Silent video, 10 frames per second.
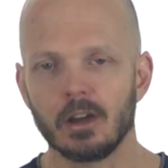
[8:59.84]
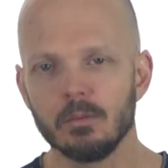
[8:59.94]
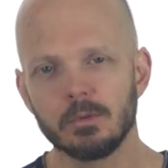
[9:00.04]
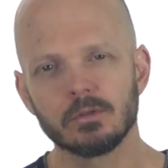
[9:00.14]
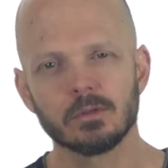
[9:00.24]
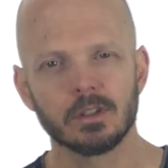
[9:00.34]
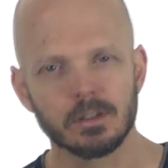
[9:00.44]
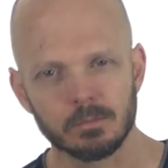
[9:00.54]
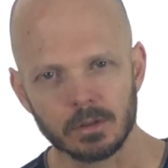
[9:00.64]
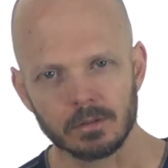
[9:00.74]
I hope you enjoyed
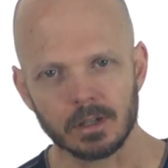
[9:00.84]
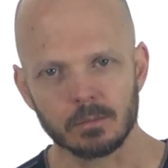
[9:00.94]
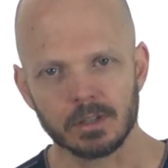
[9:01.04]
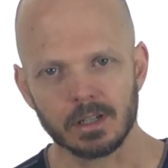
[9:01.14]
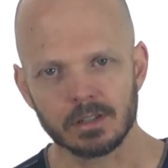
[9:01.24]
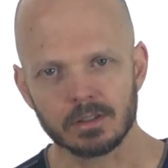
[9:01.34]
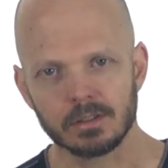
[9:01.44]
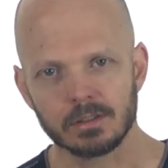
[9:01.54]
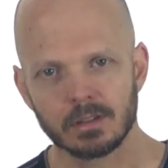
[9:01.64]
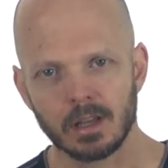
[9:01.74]
these book
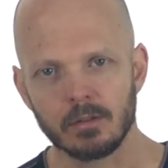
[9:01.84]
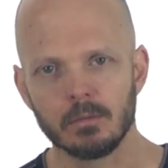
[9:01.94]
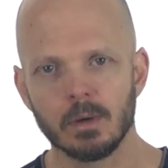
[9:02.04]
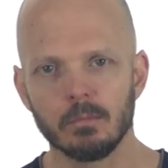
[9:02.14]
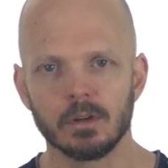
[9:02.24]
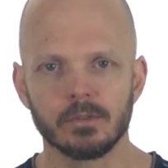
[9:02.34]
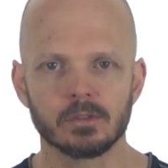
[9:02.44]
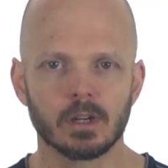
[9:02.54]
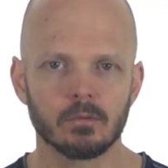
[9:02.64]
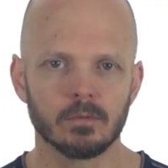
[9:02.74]
recommendations. And remember, if you
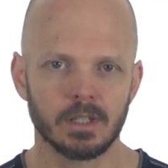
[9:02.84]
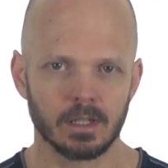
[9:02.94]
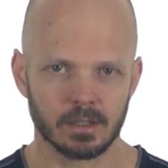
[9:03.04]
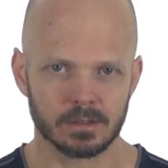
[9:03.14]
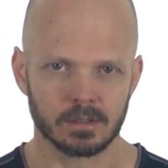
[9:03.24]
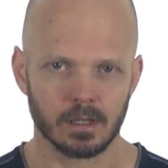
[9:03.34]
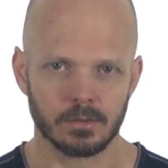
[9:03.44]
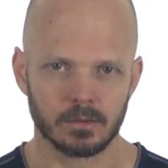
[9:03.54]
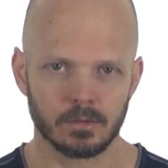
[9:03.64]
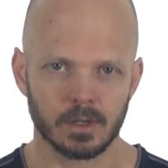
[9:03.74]
start reading this
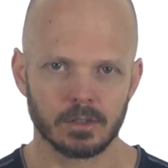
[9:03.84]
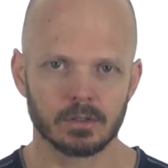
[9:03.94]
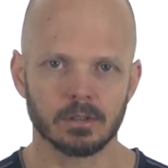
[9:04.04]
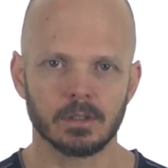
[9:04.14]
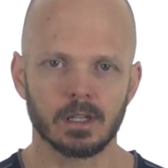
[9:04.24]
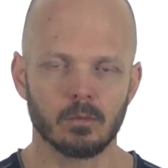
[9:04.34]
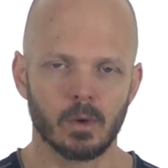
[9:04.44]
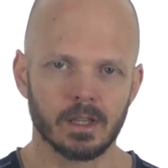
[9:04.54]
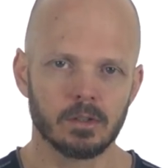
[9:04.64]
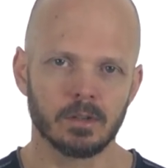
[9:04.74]
stuff and you find yourself getting
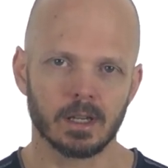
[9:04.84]
way too